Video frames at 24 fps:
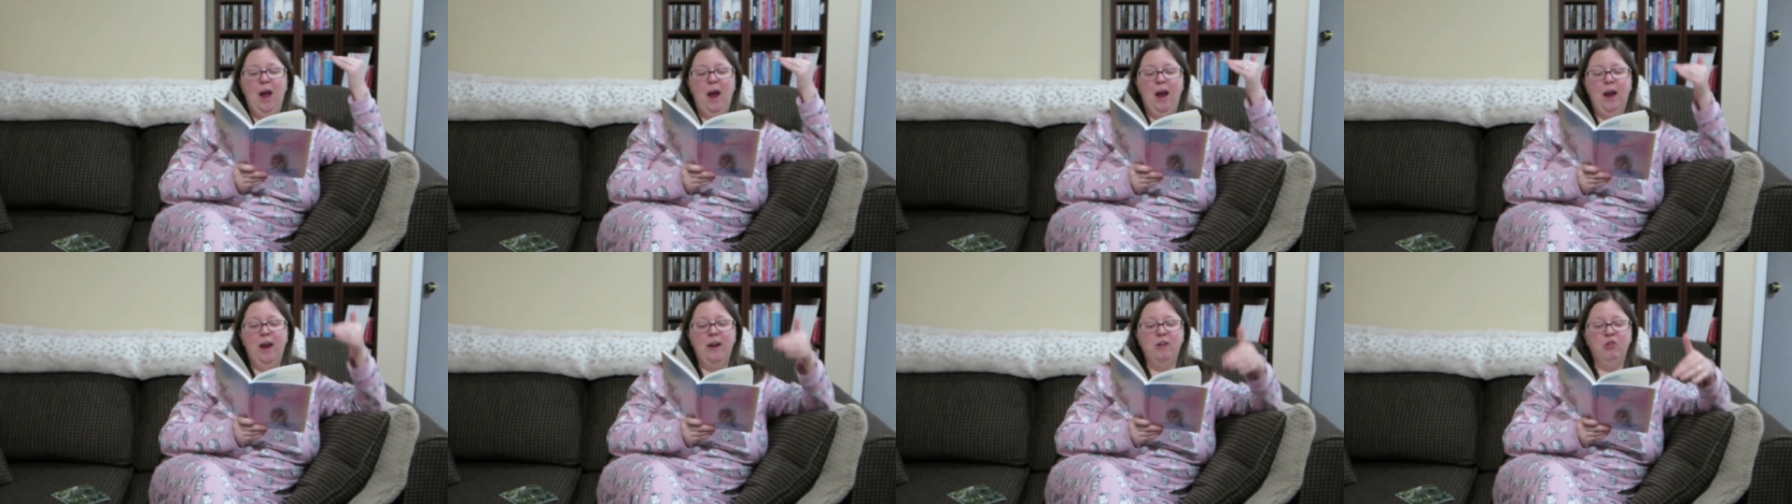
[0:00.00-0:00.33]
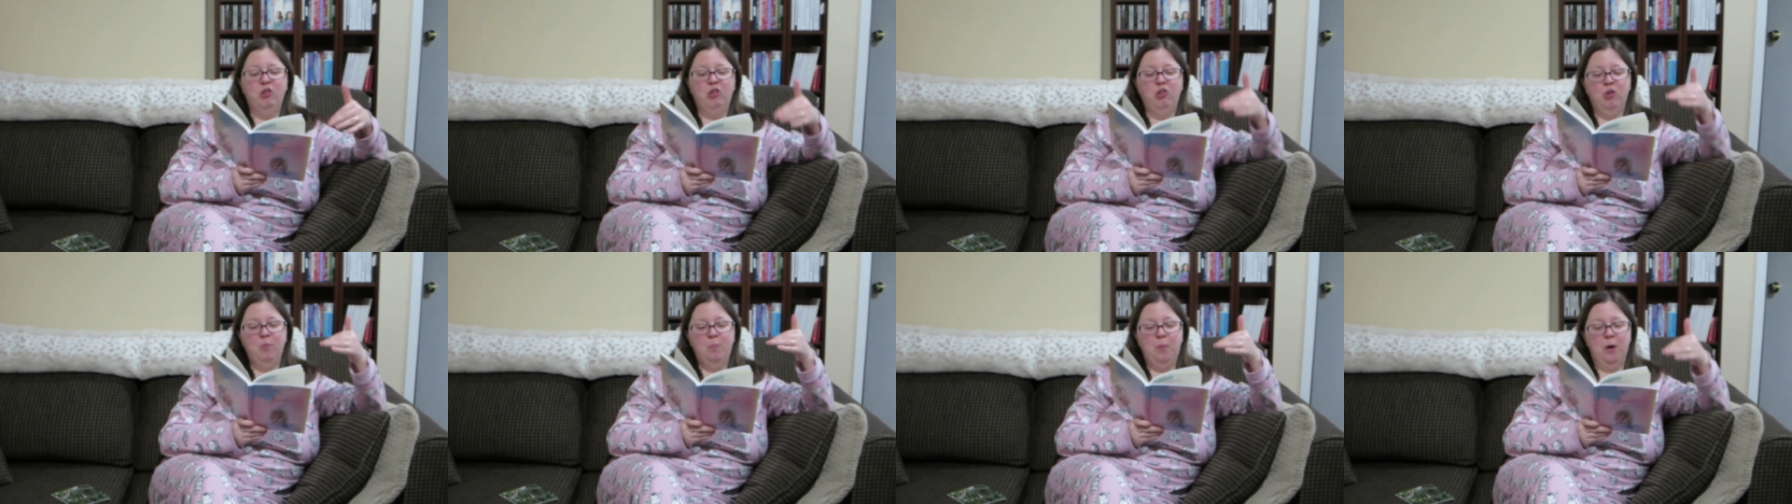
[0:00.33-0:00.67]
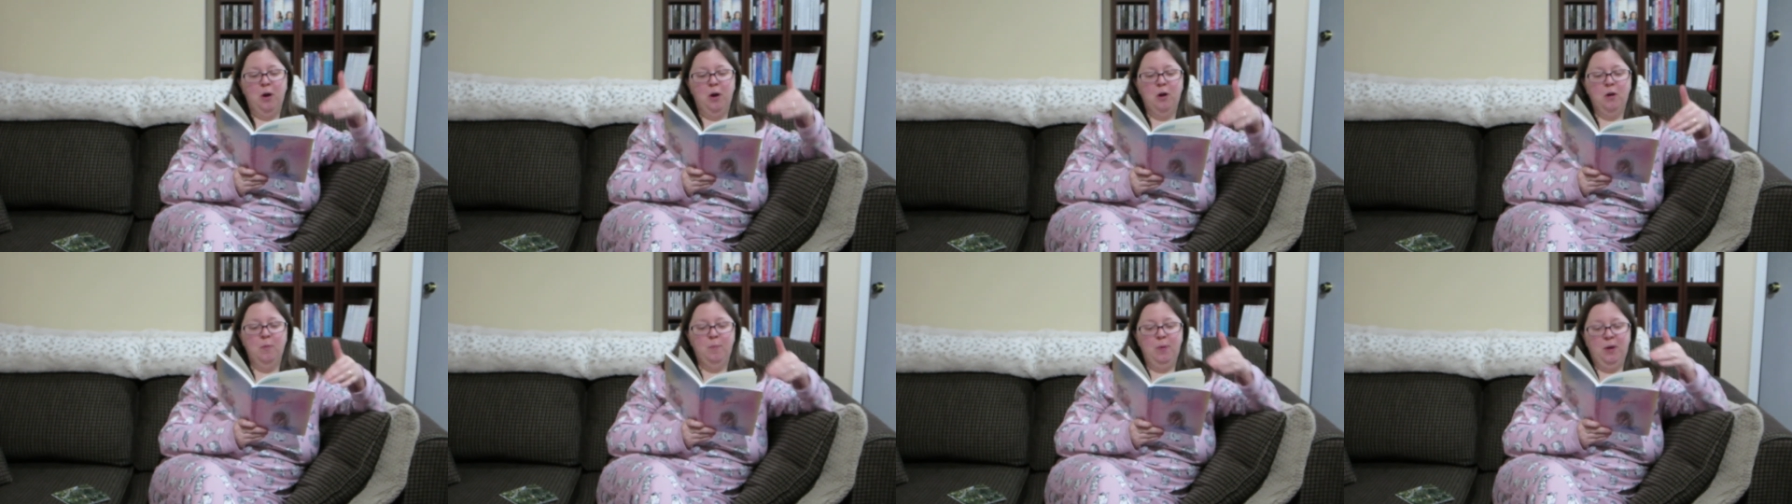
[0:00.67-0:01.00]
And she
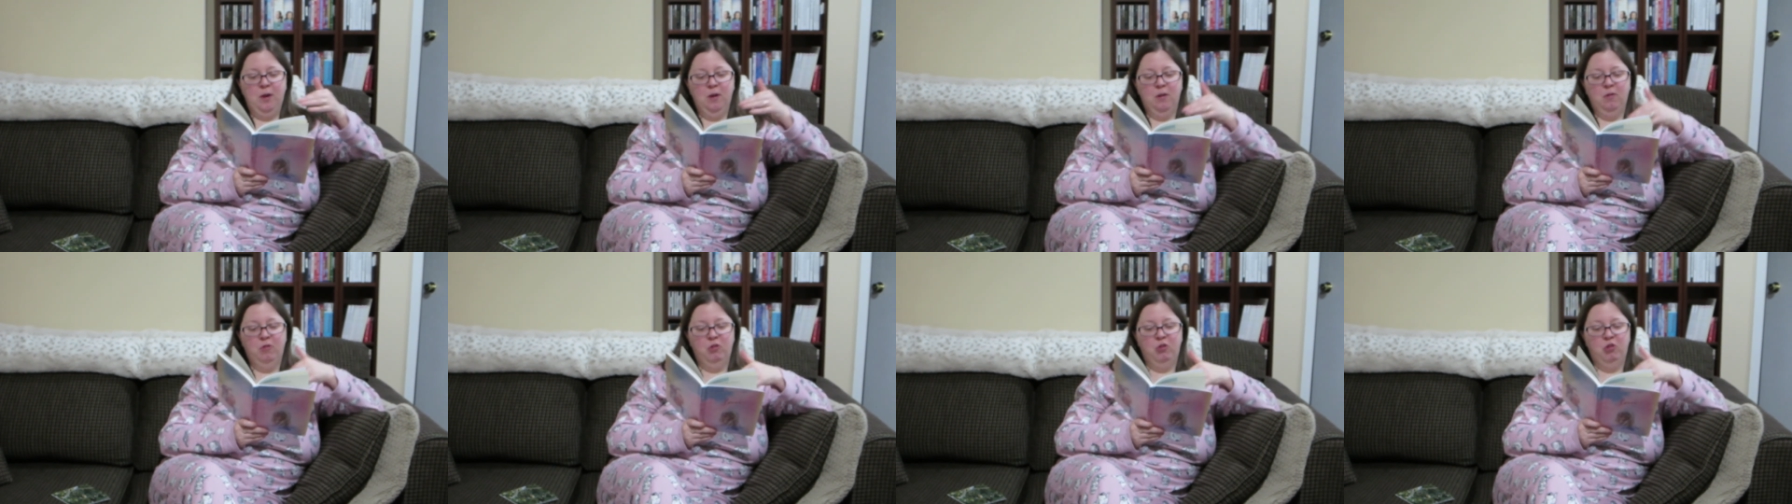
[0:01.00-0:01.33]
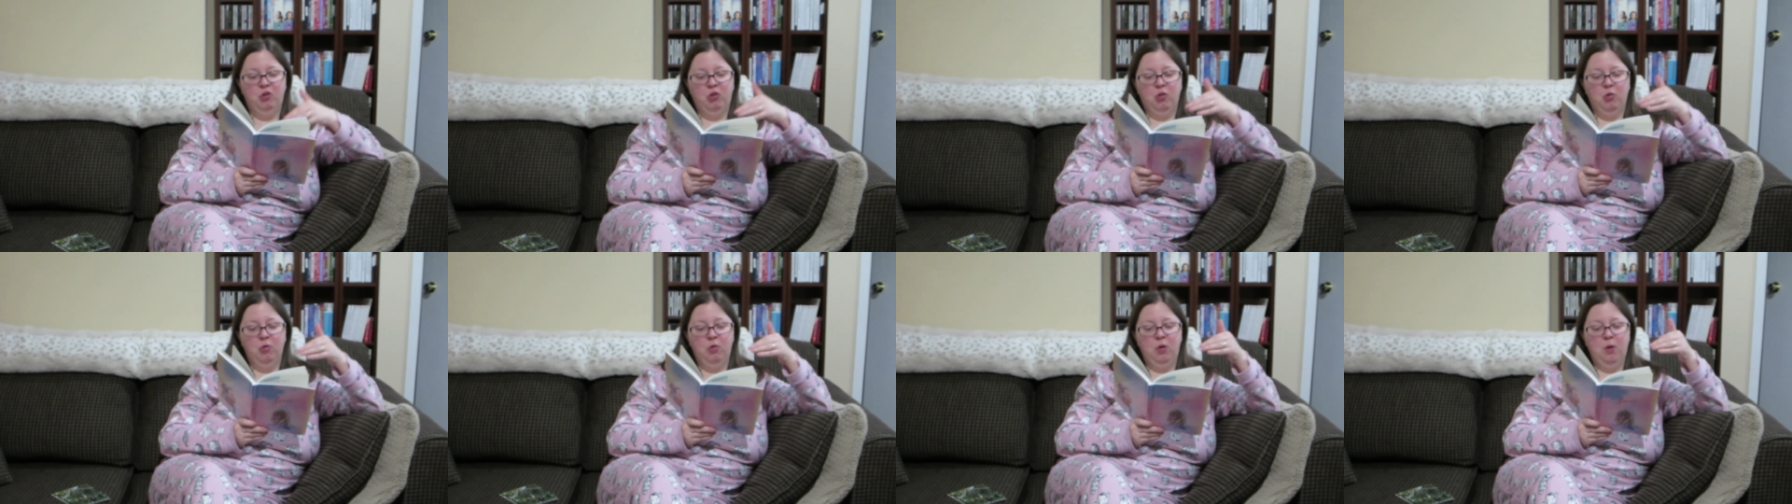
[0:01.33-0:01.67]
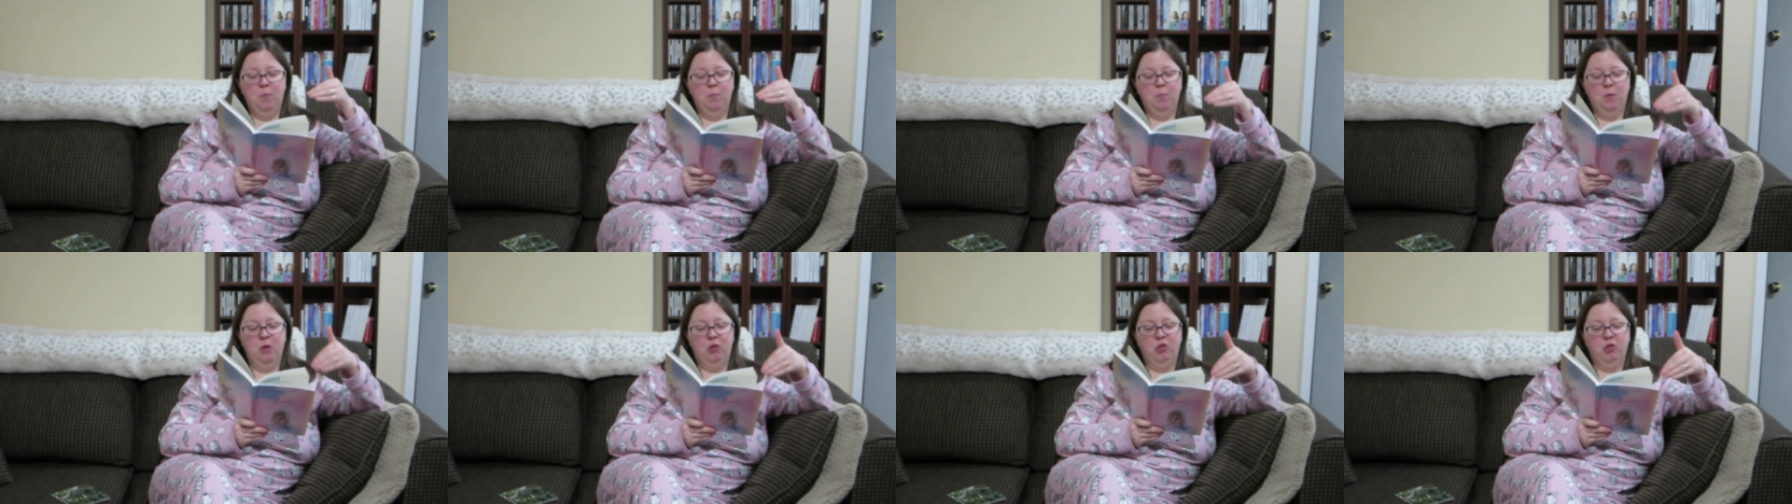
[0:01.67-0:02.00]
bought it because Joni
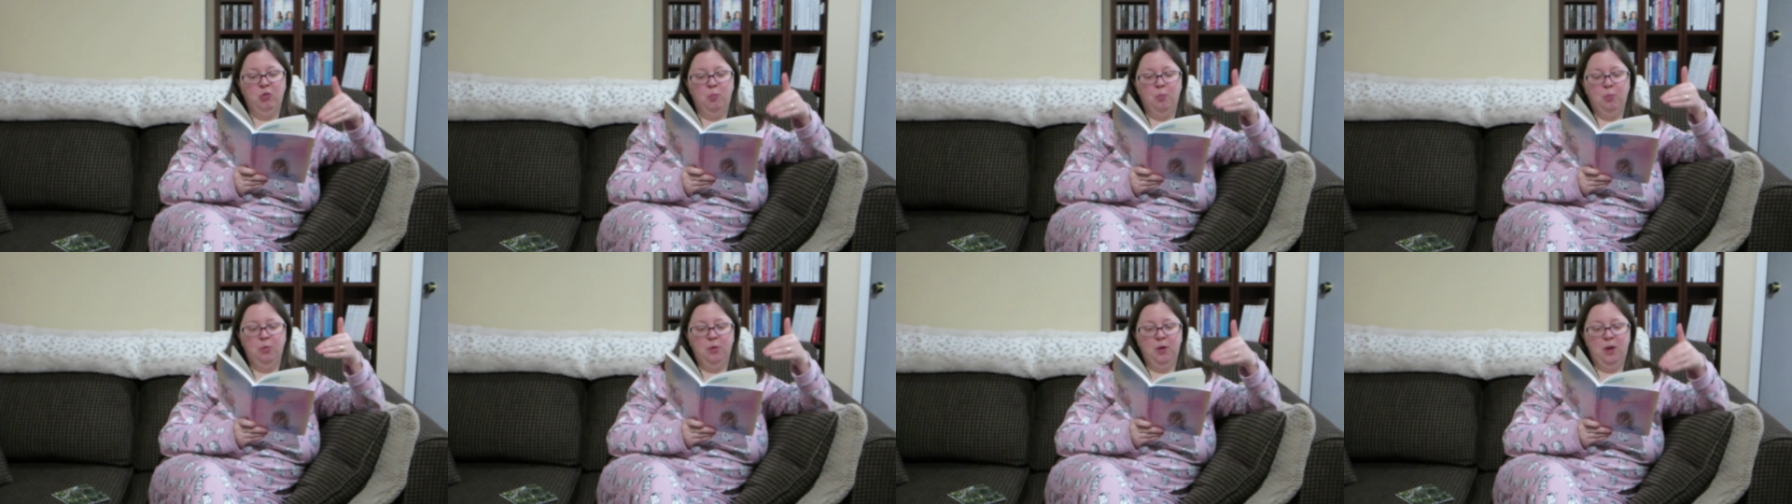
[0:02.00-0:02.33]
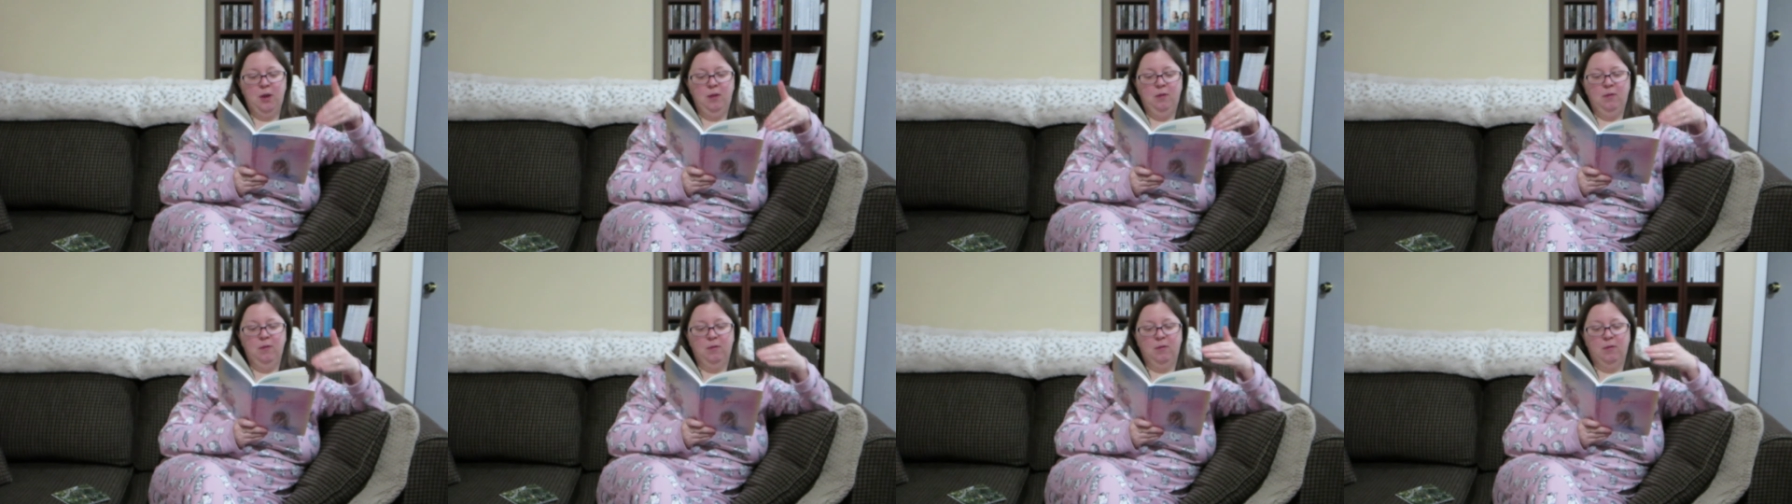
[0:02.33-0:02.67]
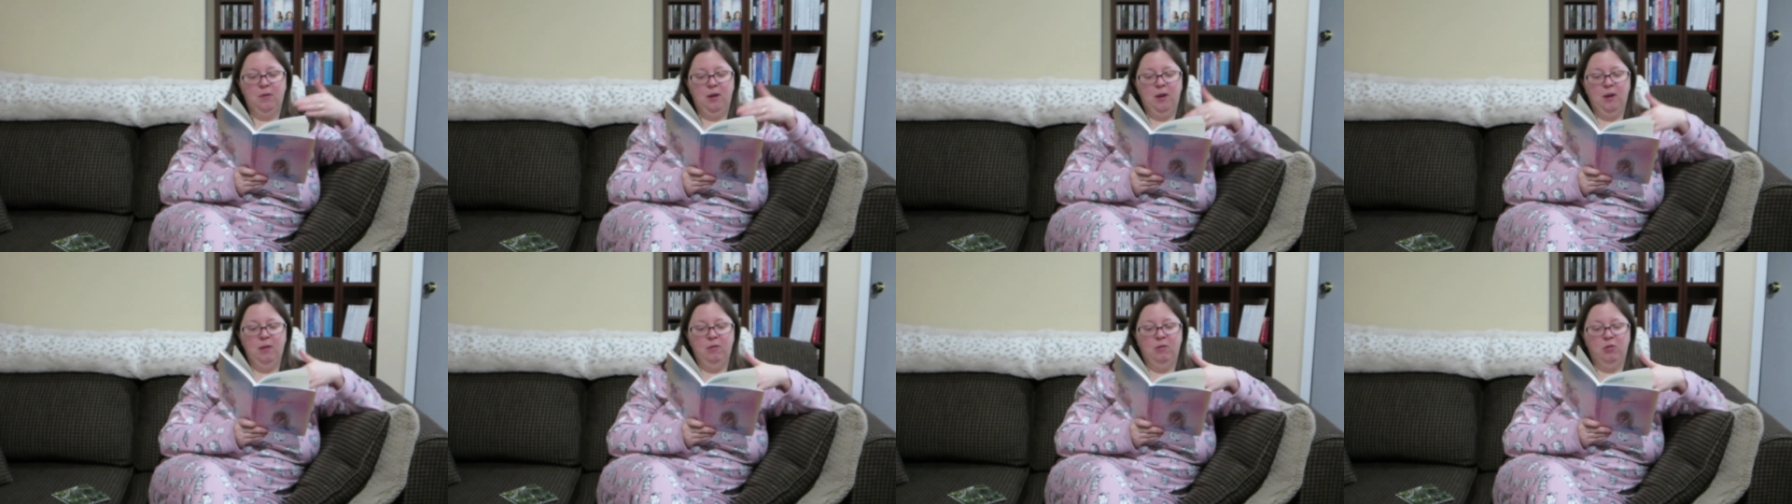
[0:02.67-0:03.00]
Mitchell played this
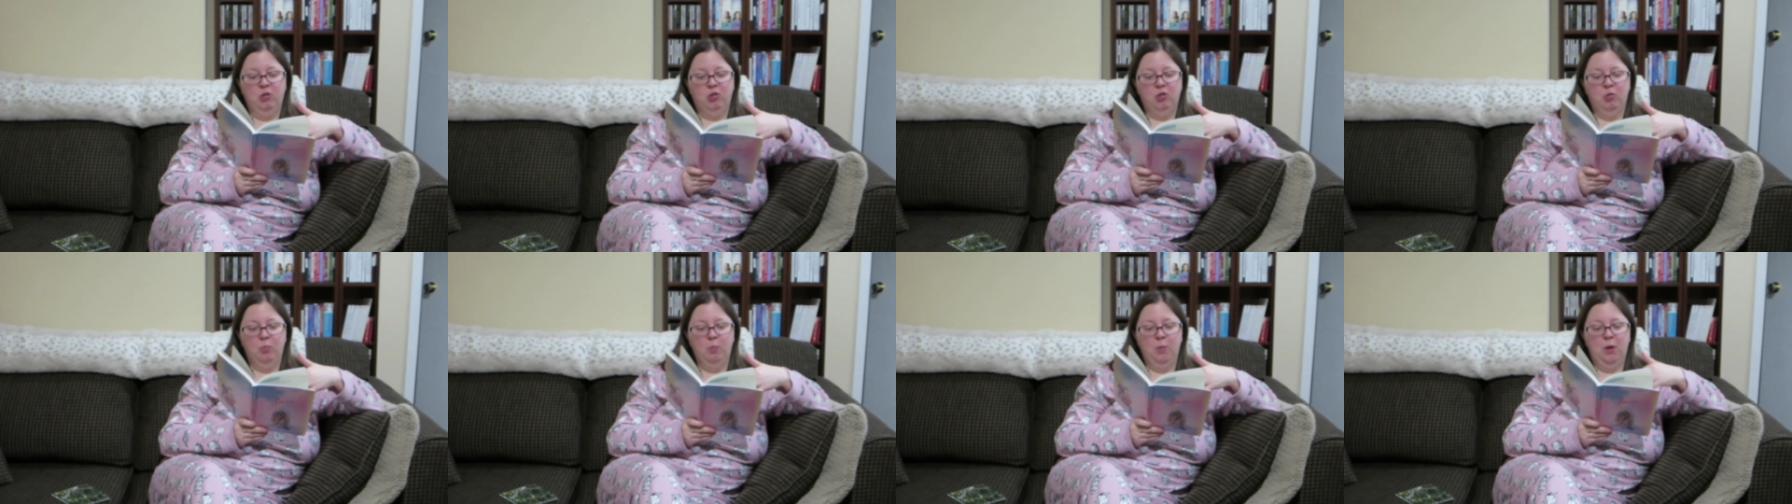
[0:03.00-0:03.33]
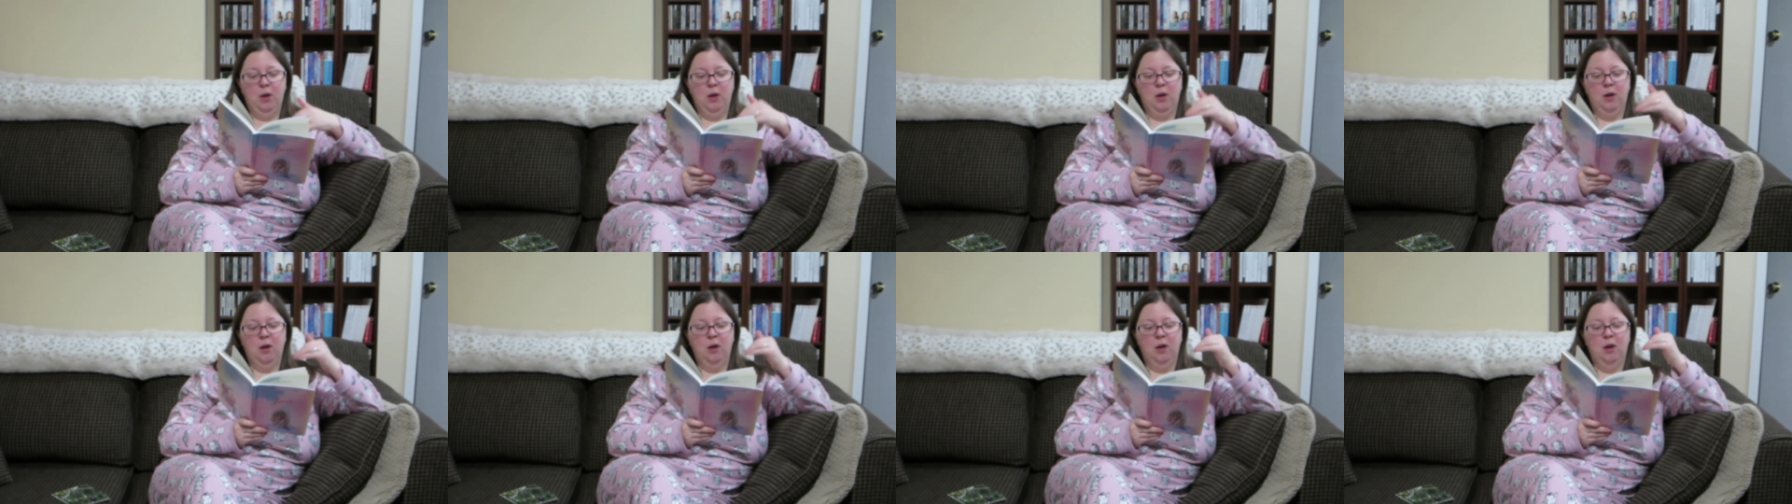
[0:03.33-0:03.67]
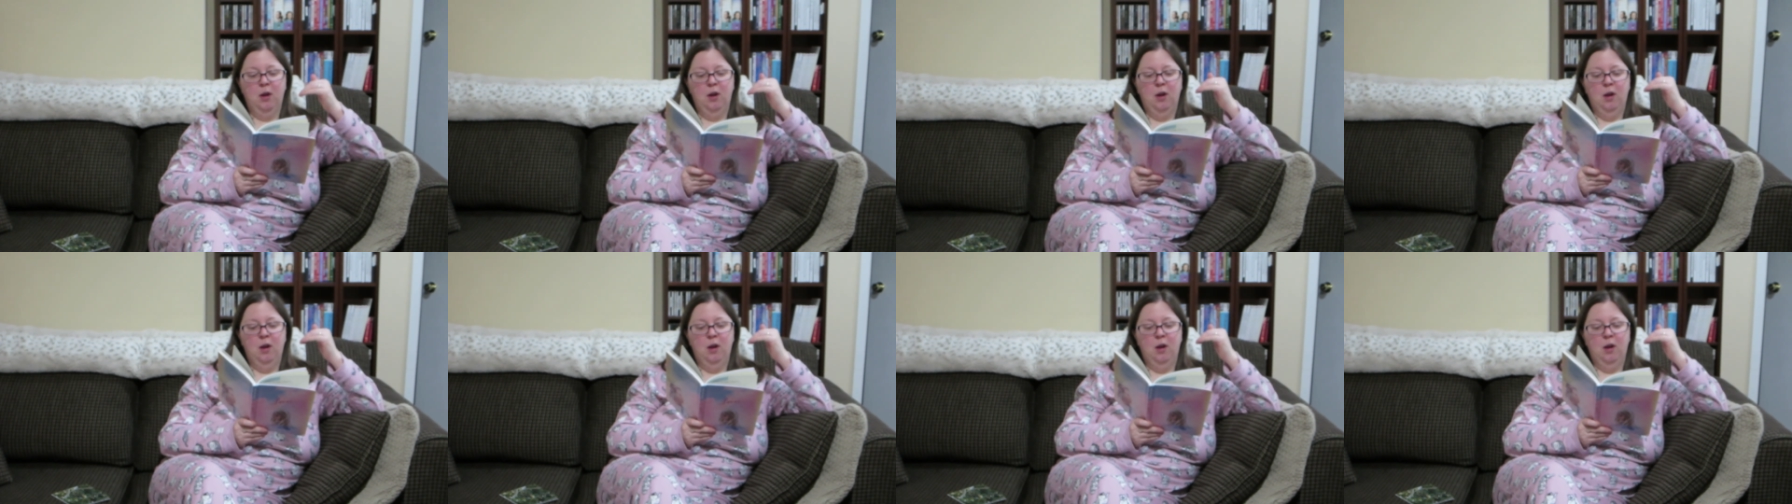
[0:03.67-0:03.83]
instrument